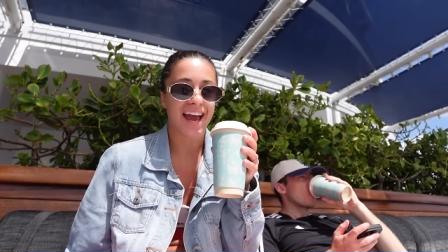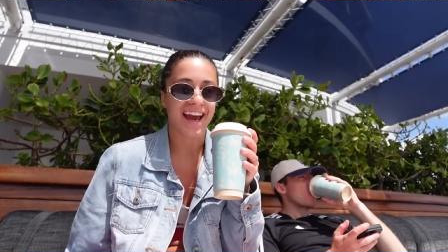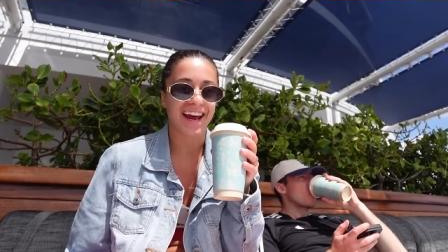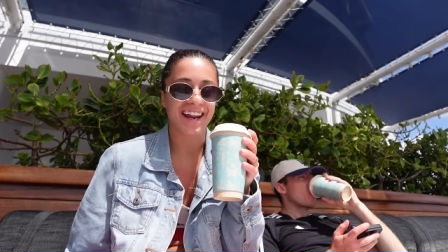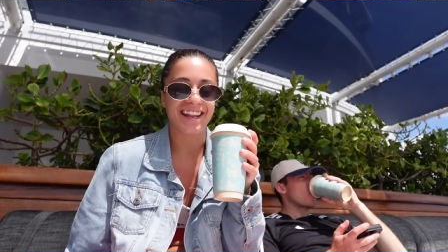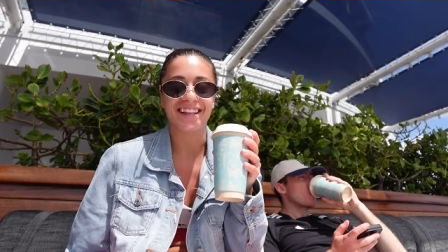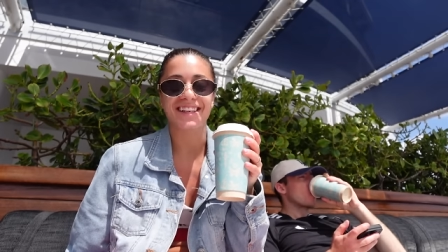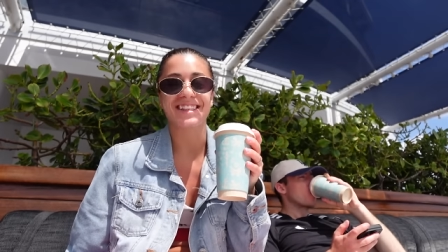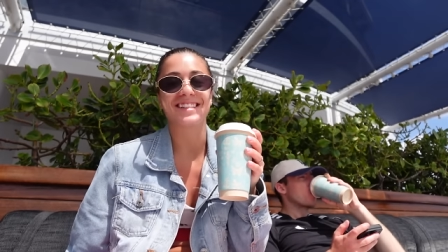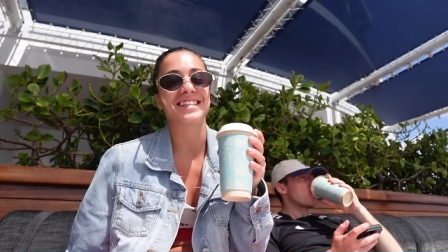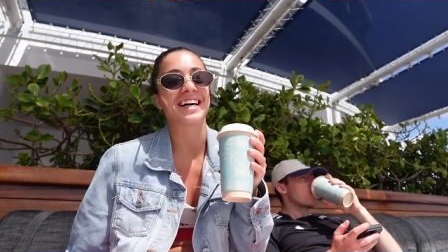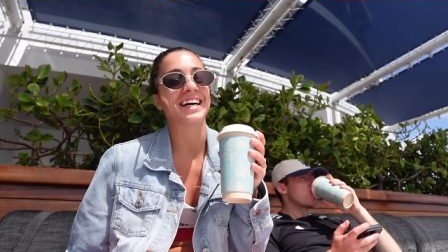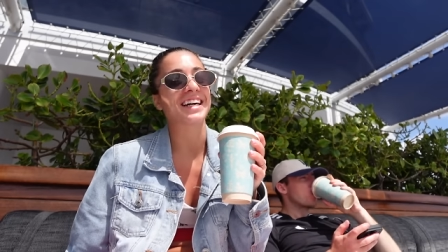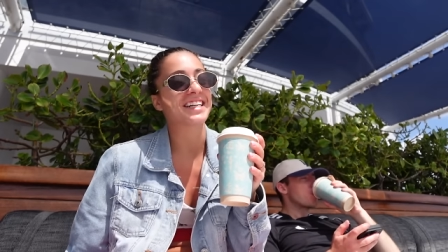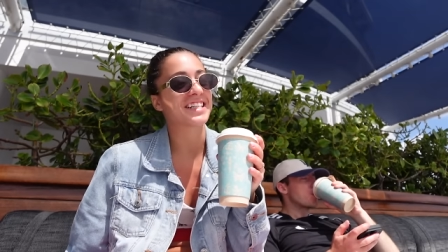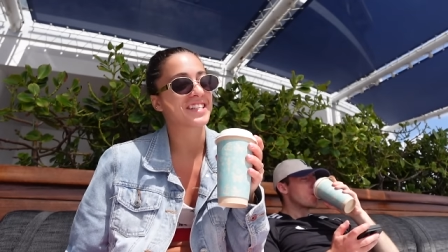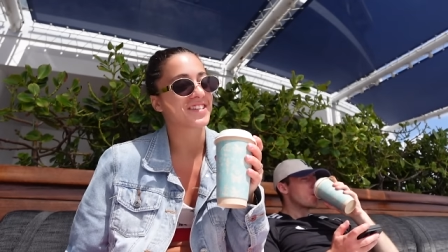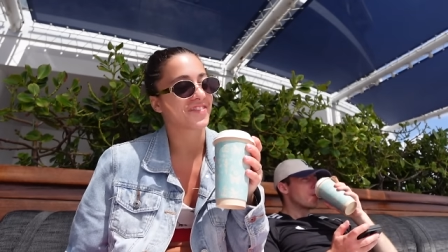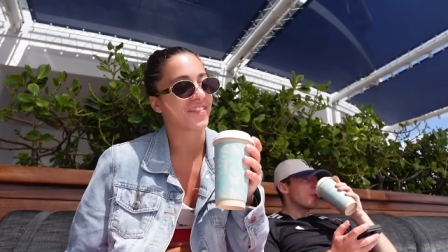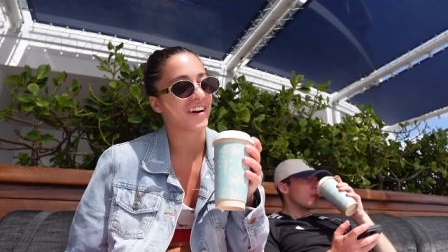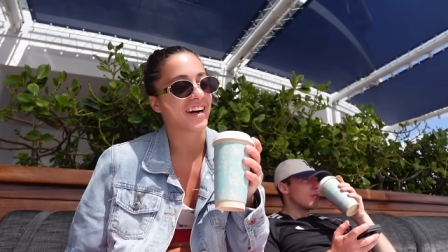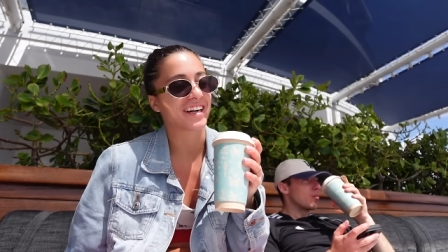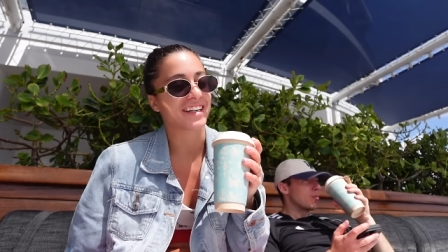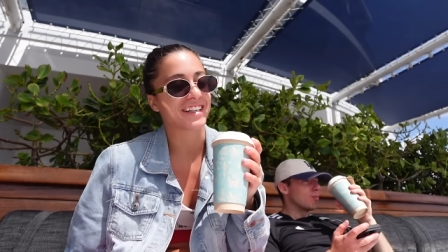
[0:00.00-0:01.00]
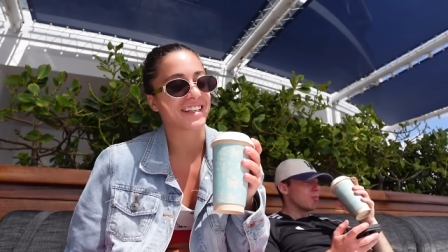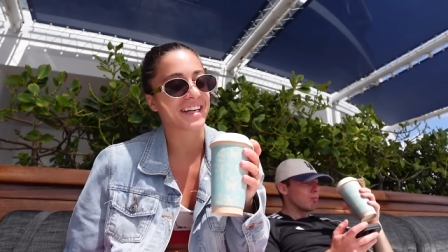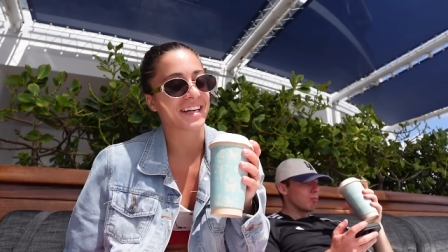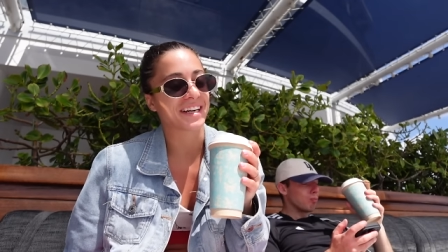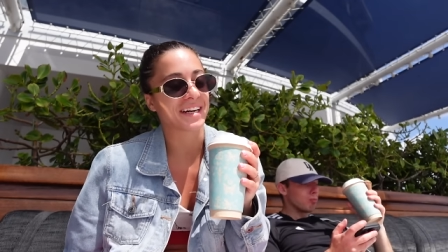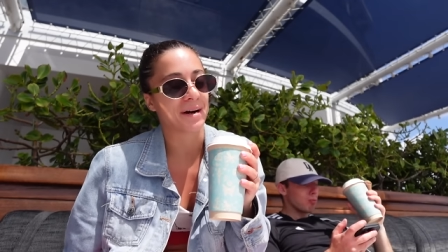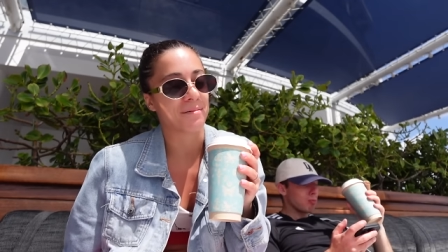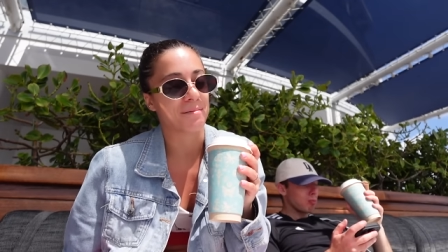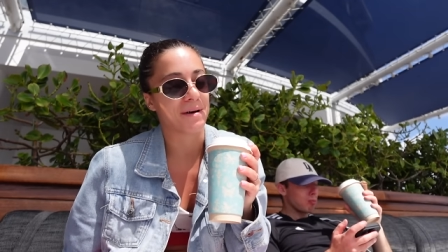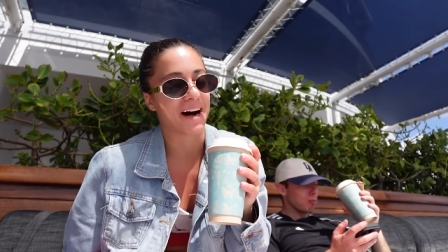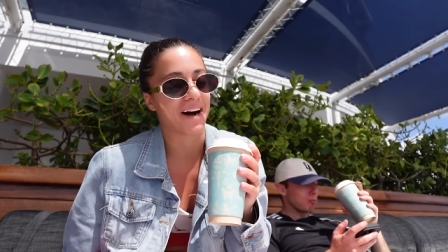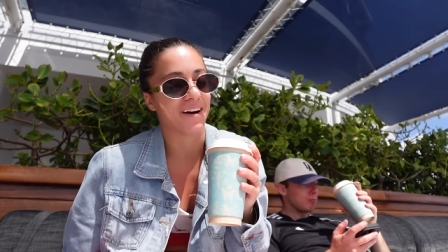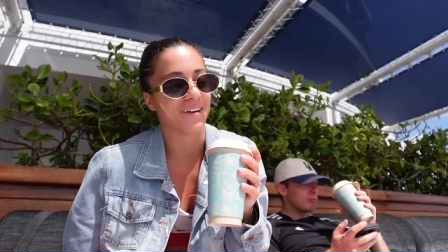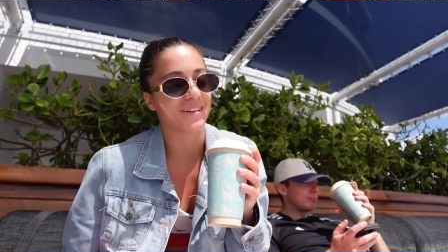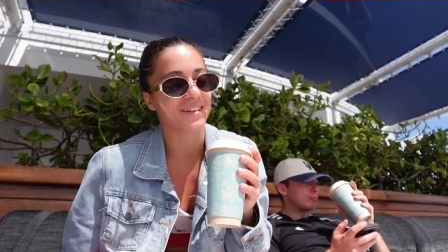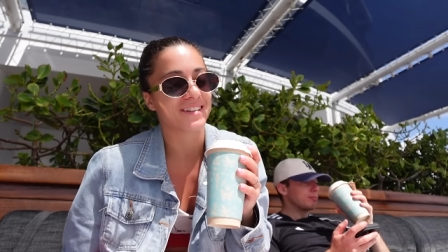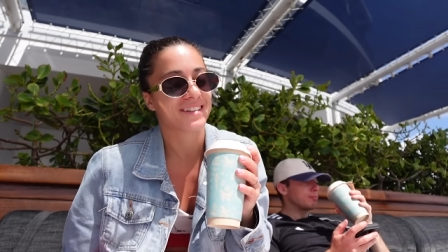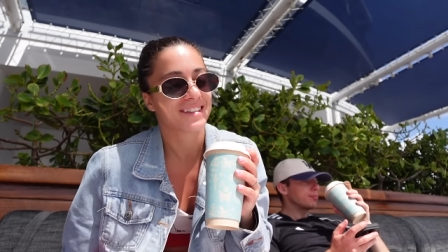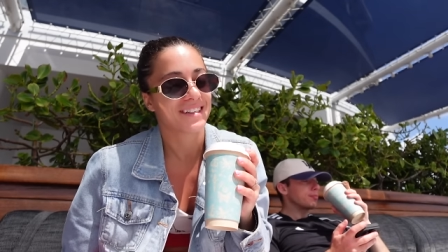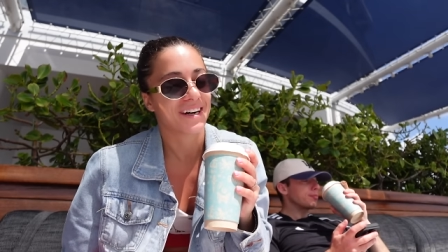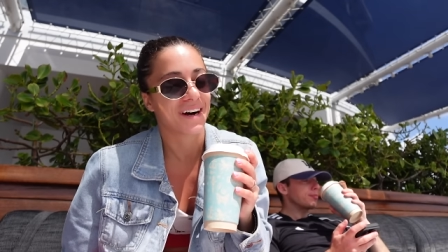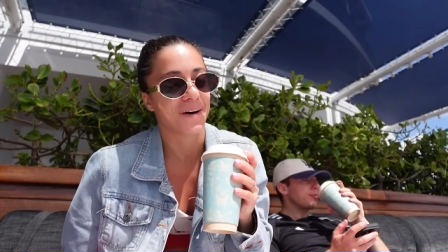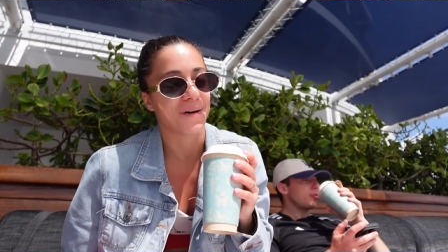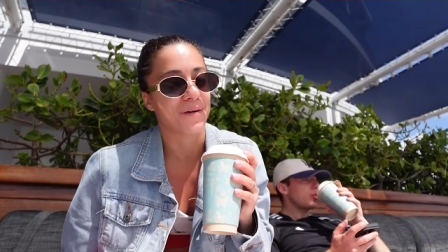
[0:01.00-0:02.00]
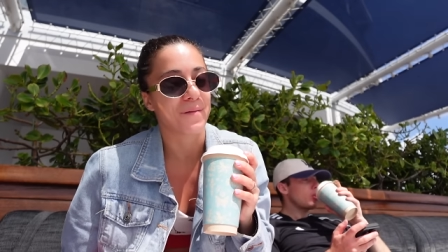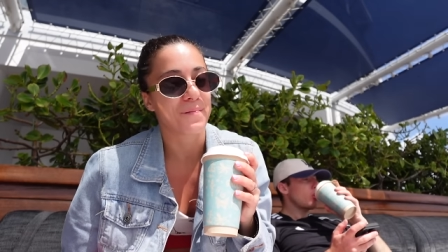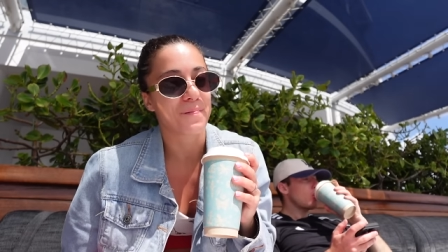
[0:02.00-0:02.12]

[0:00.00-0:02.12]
and the sun has finally come out so